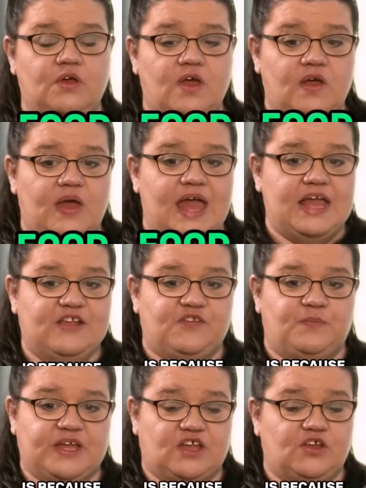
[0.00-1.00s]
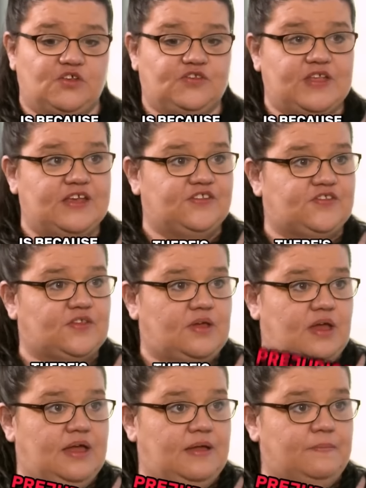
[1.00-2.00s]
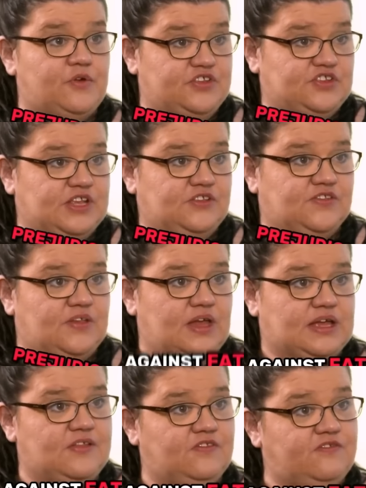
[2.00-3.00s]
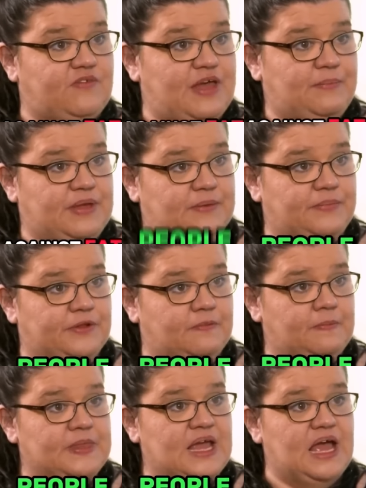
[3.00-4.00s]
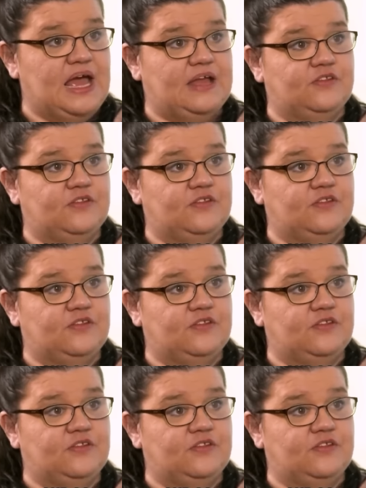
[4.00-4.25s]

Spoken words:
but I know who this is. This is Helen Pluckrose. Yeah, Helen Pluckrose was one of the